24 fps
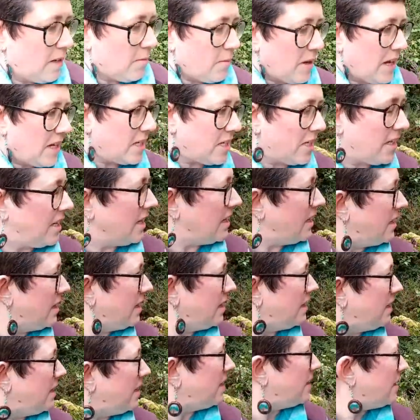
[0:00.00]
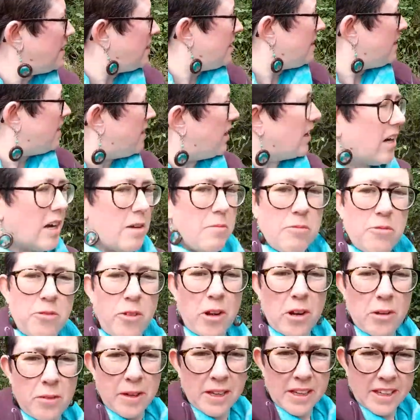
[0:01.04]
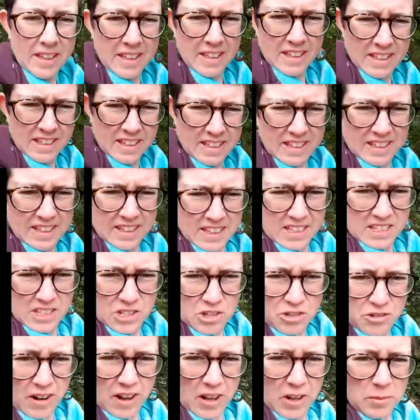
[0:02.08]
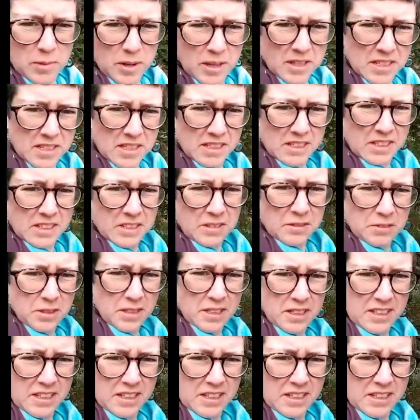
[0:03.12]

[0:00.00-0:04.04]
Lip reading: can imagine I'm following this trail by the side of